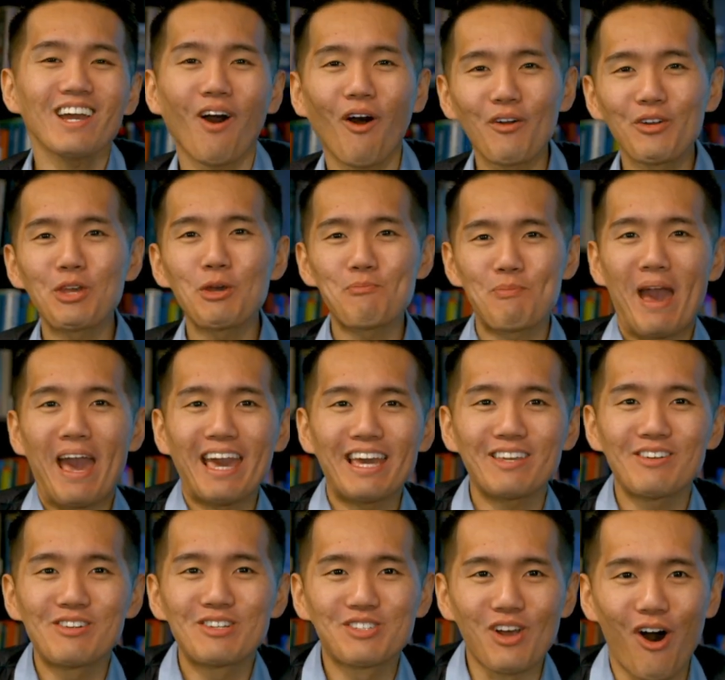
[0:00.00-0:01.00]
are you
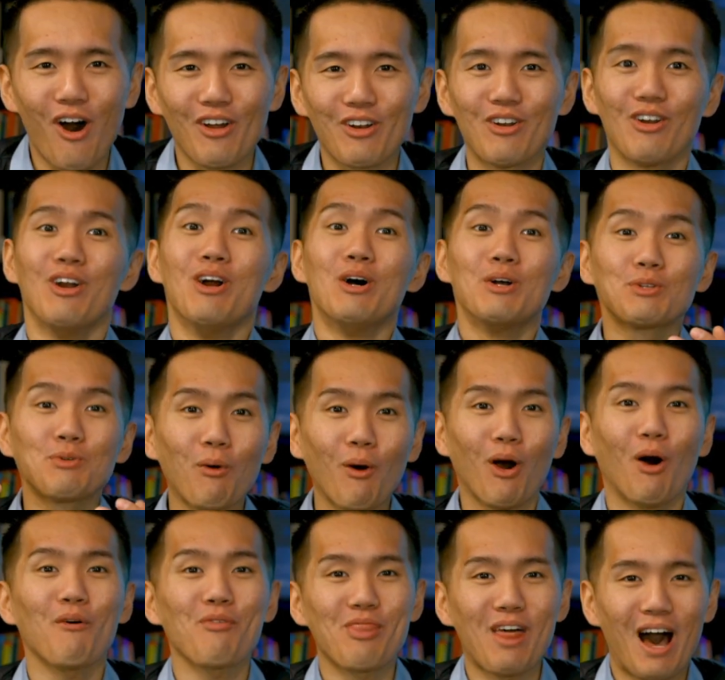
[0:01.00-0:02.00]
paying your daughter
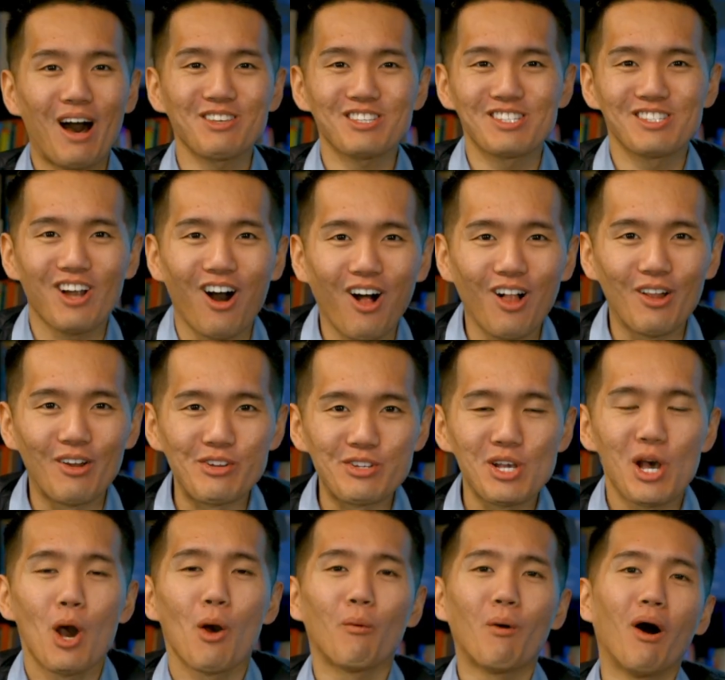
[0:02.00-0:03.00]
$12,000?
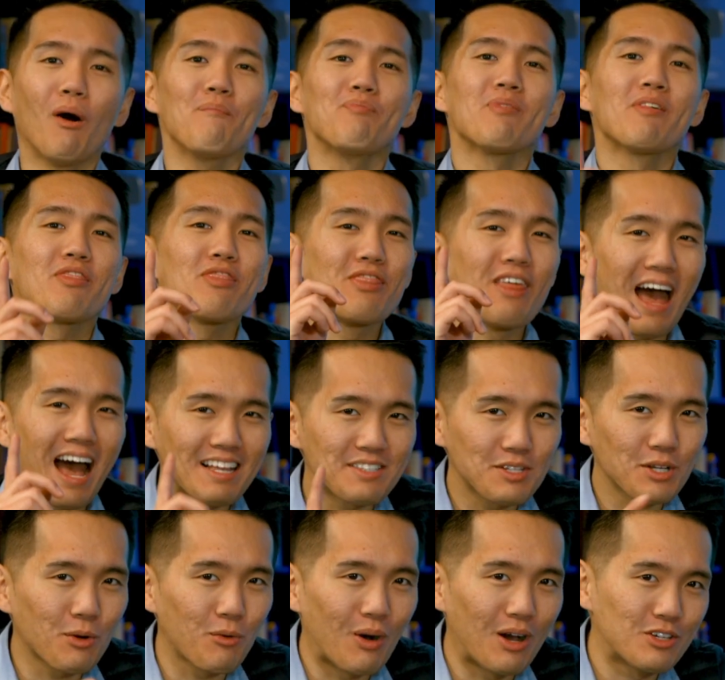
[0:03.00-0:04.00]
Well, that's
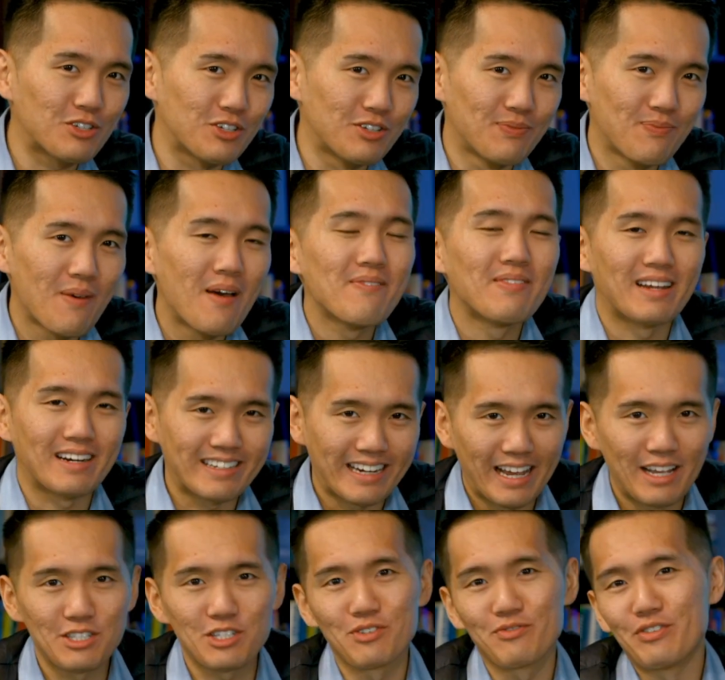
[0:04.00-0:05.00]
the question that I'm going
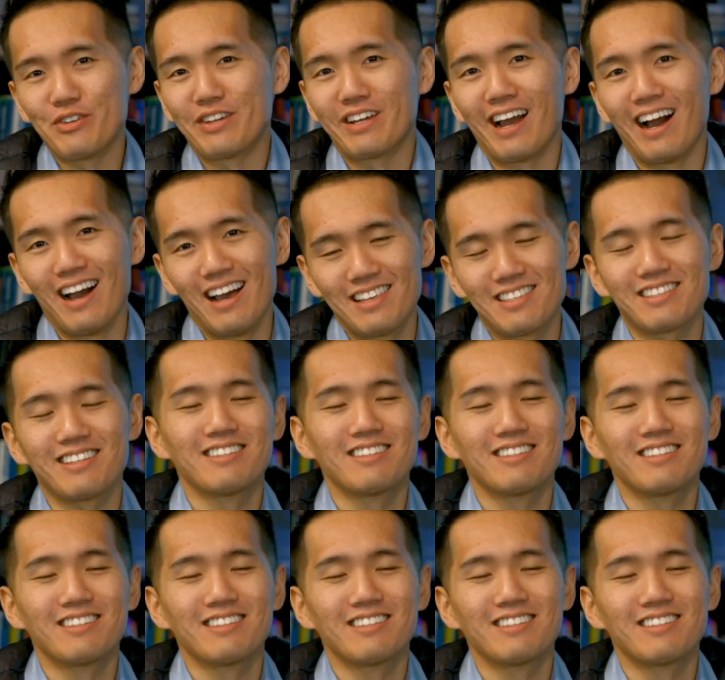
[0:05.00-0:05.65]
to answer for you guys